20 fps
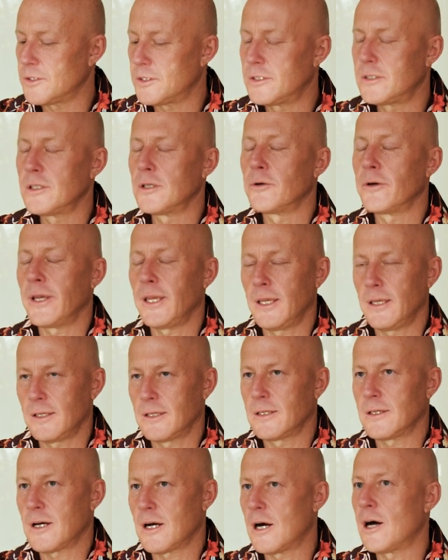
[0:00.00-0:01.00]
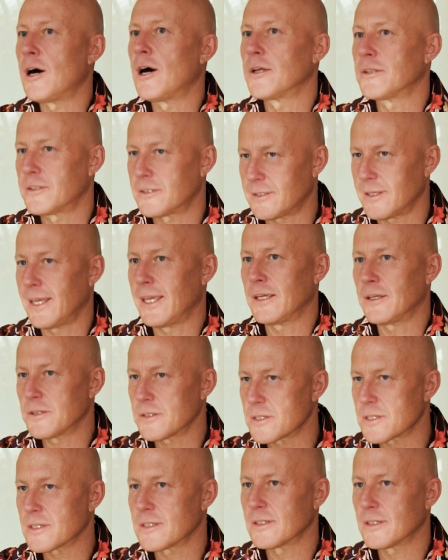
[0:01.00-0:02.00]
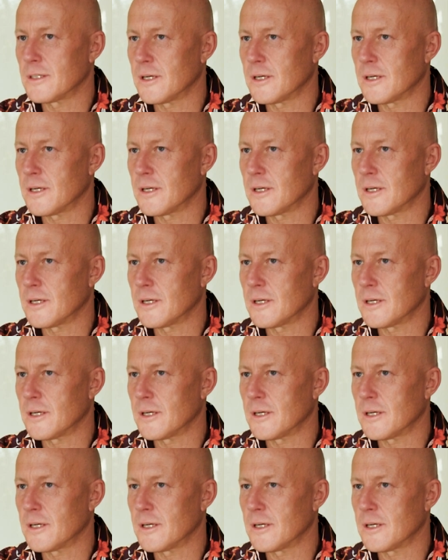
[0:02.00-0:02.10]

doing hard things.